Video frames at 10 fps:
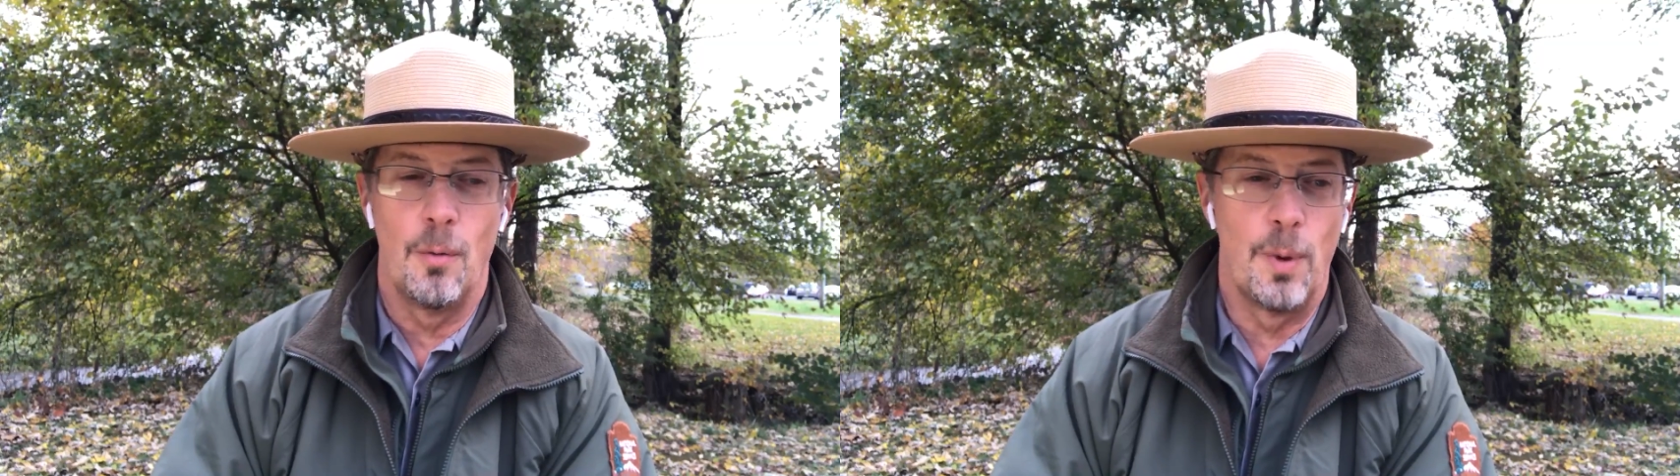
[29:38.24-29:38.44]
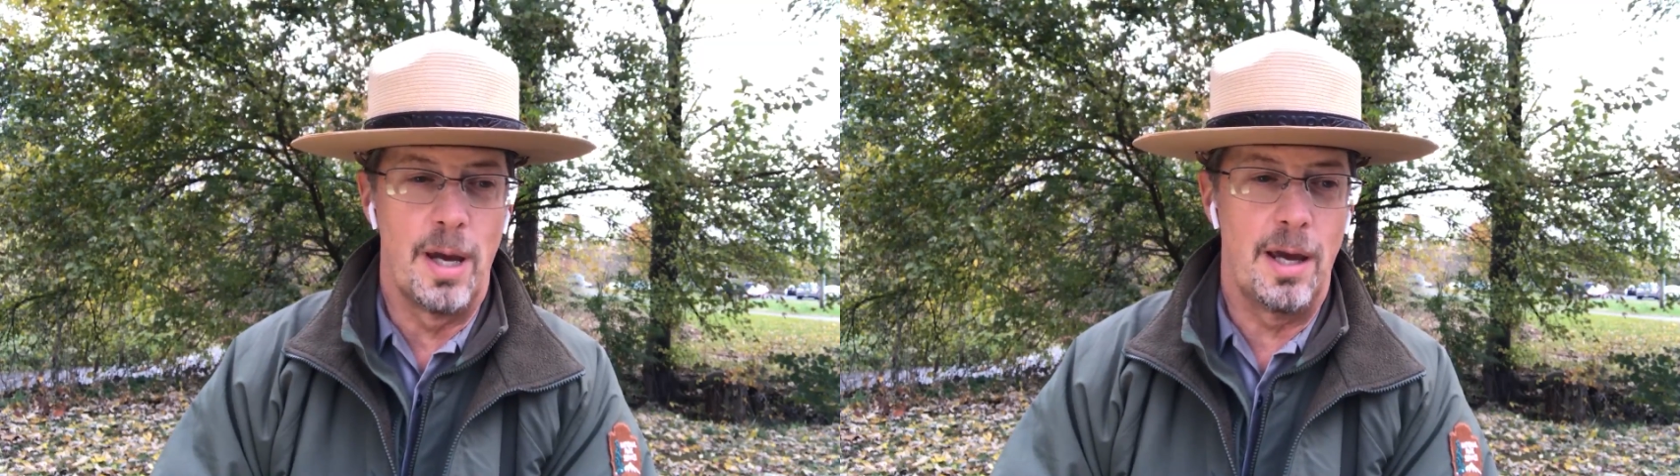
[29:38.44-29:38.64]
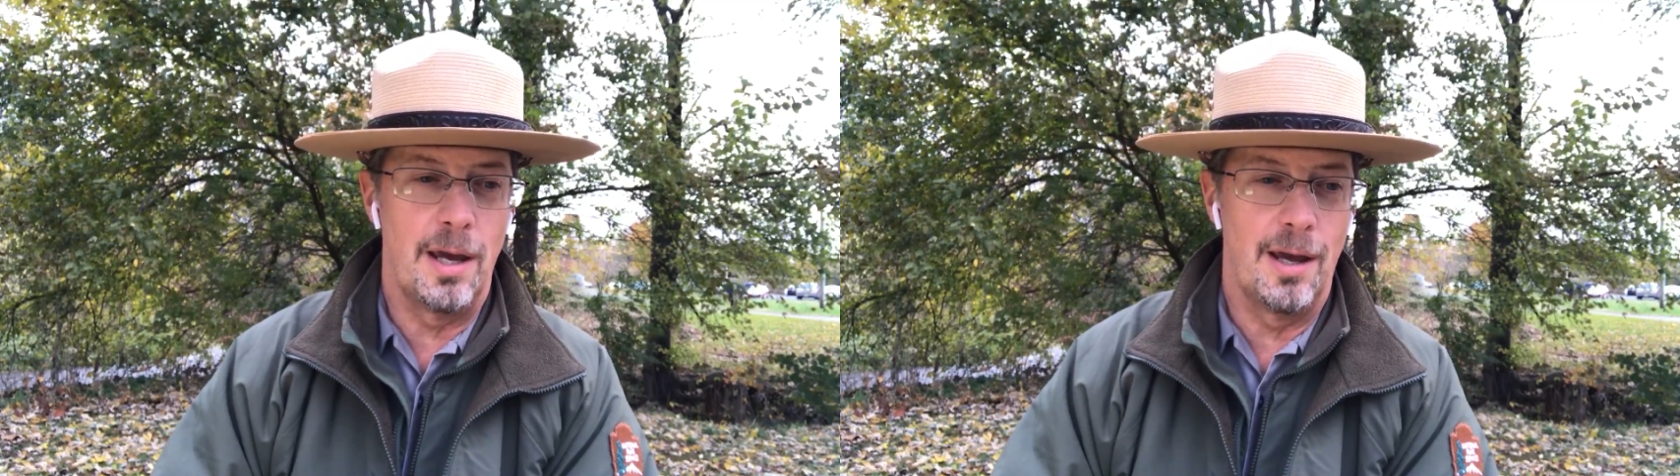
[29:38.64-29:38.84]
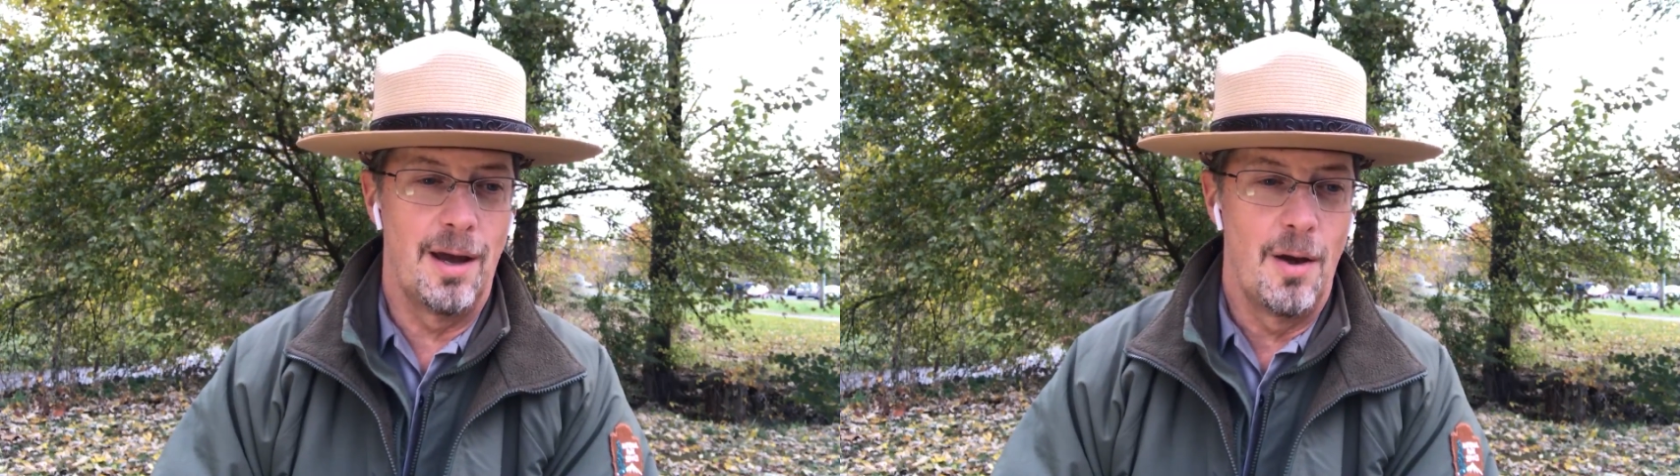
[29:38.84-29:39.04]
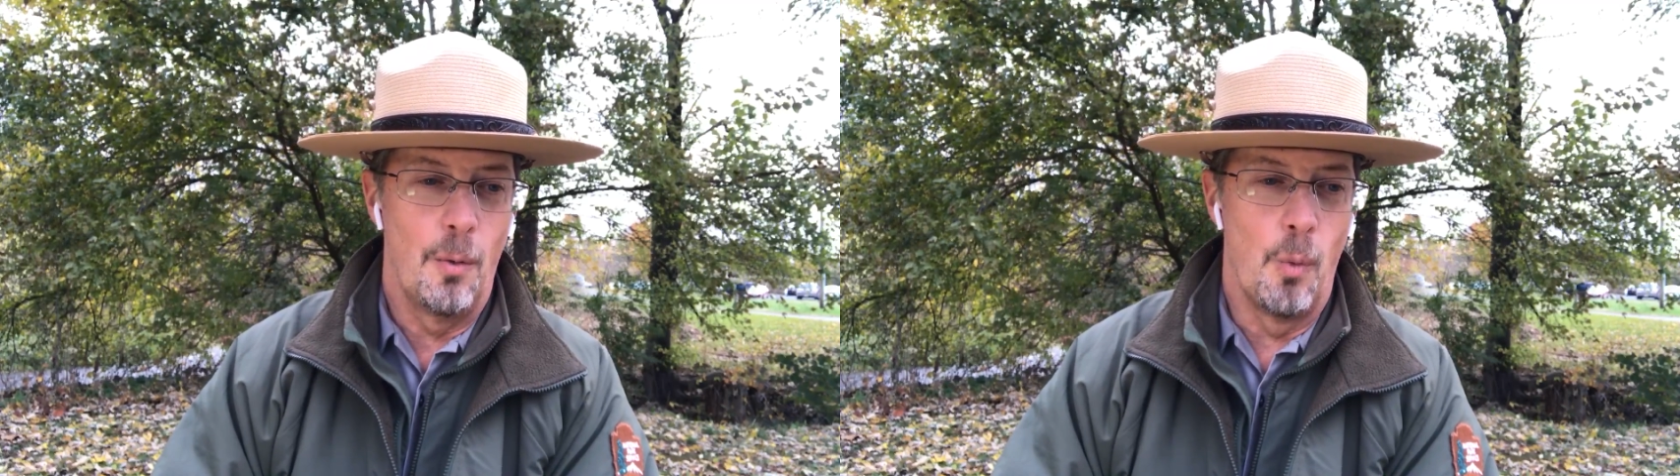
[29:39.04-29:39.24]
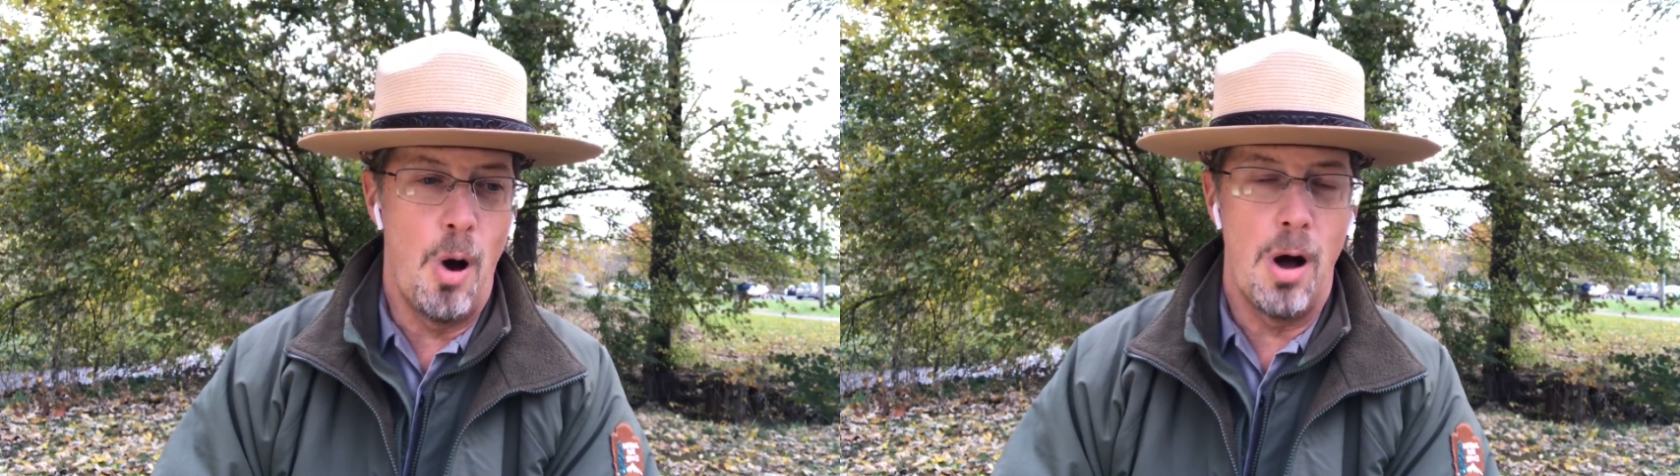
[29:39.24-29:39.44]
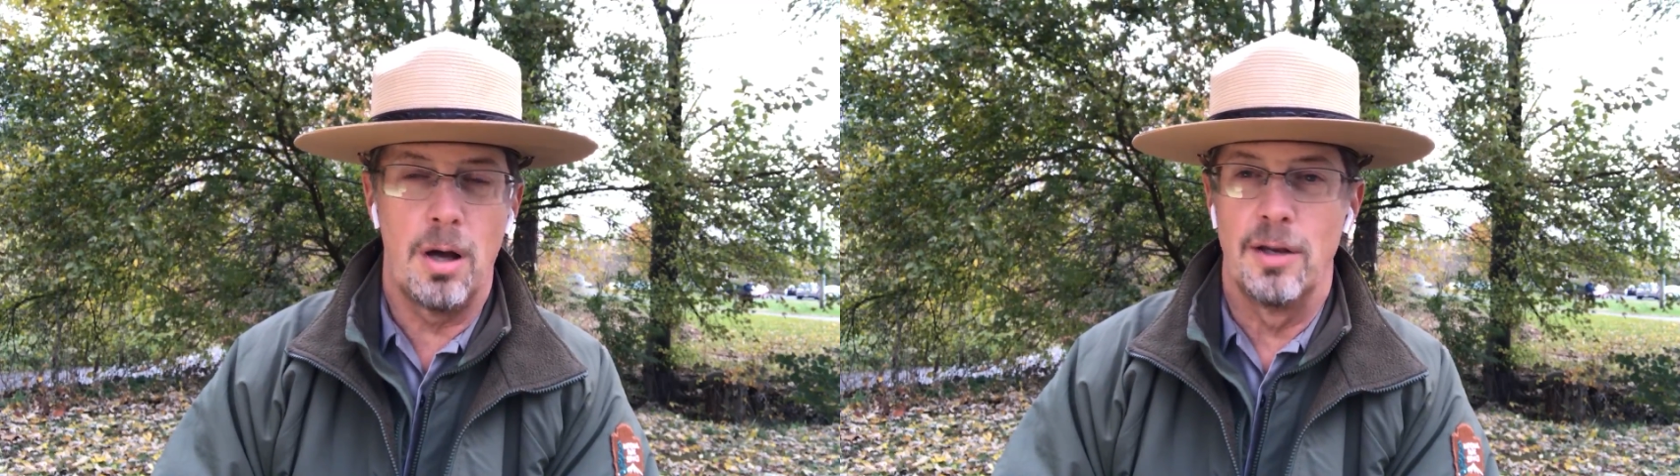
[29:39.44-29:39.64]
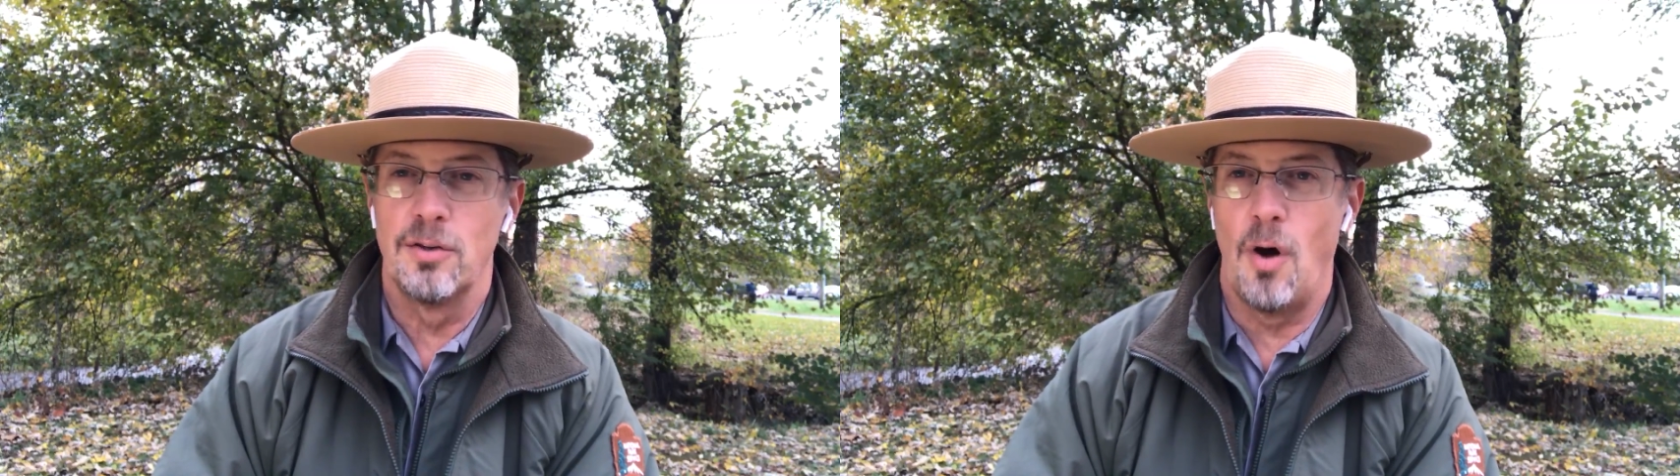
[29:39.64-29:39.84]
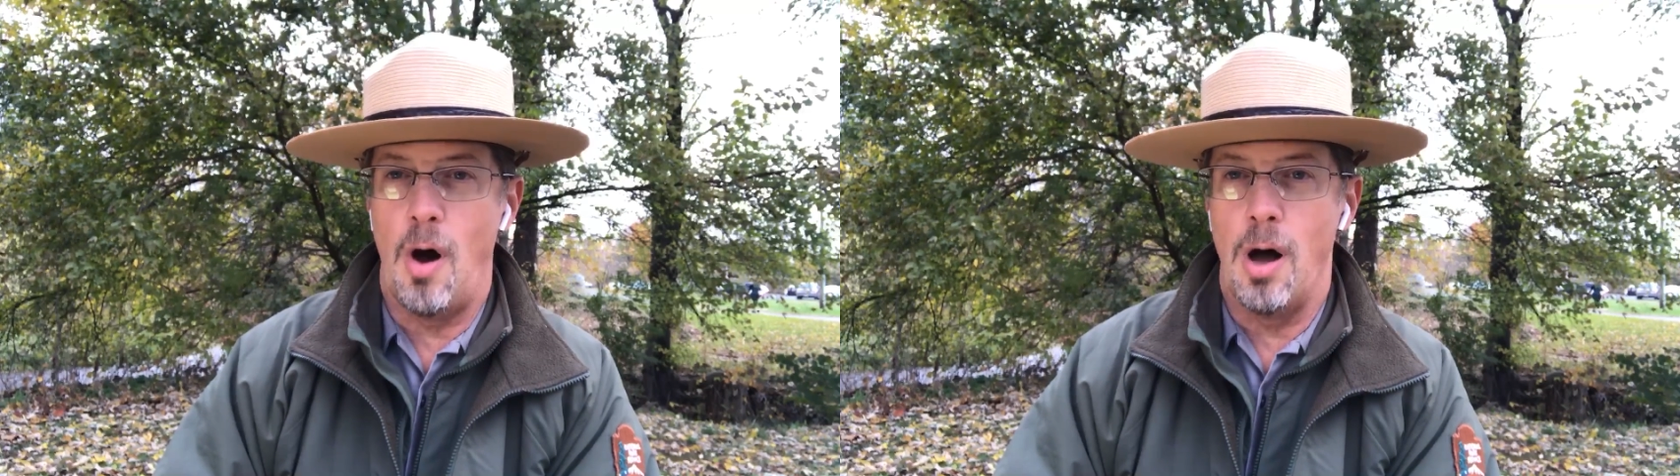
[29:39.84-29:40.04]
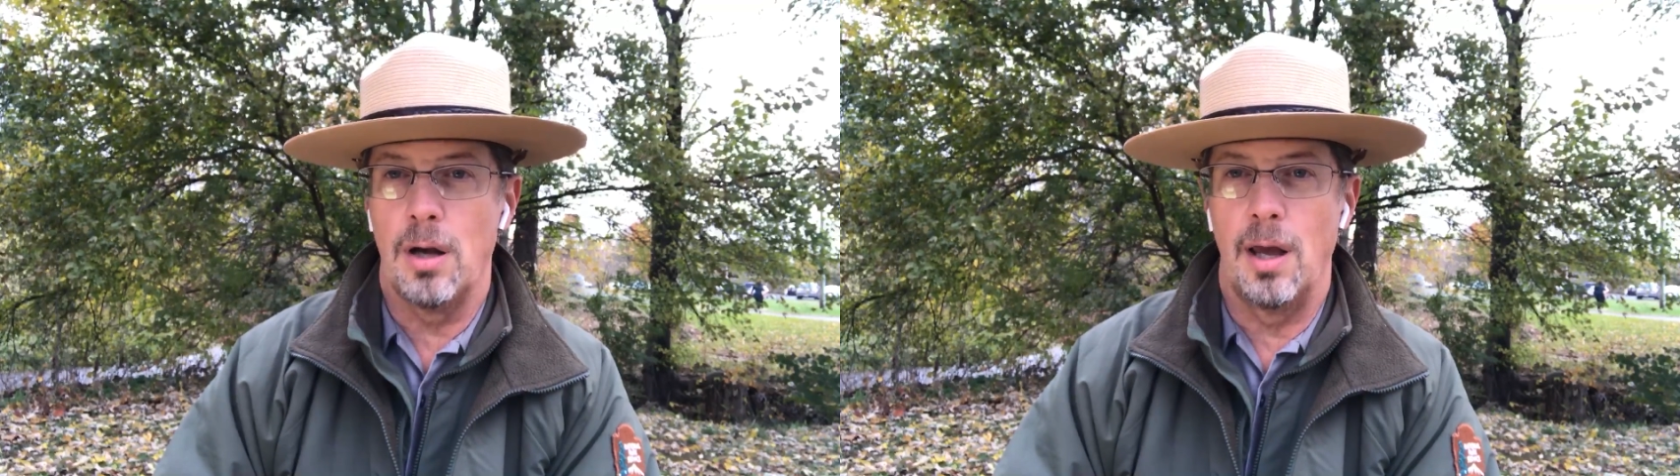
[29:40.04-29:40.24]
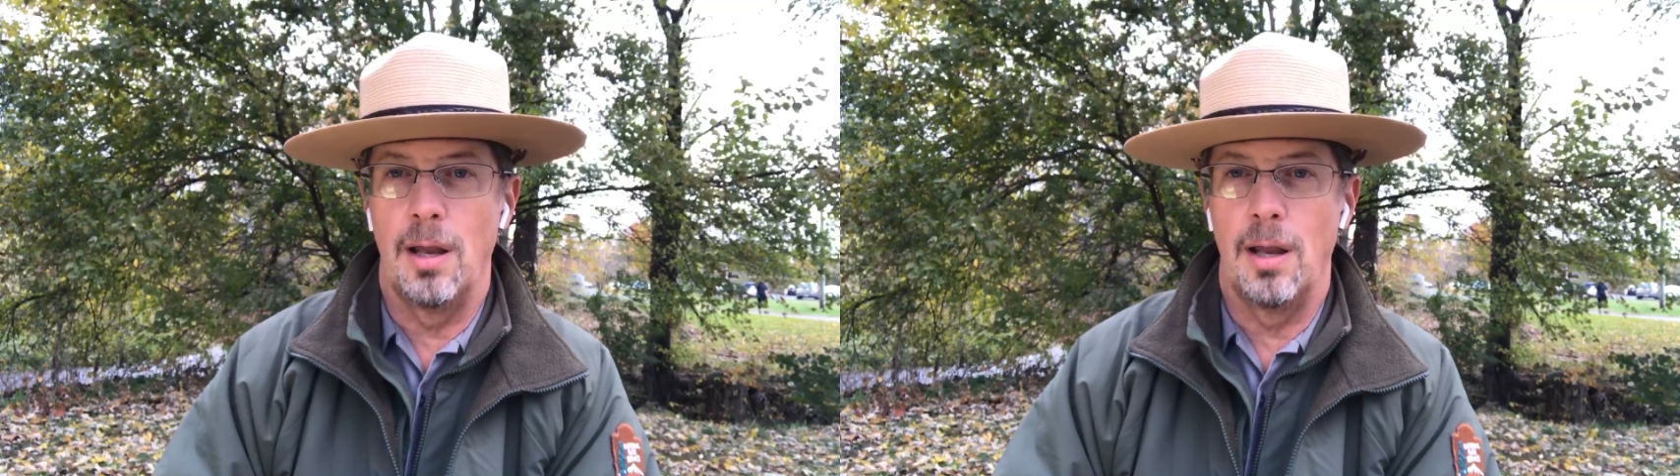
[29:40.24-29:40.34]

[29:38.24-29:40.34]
We walk and talk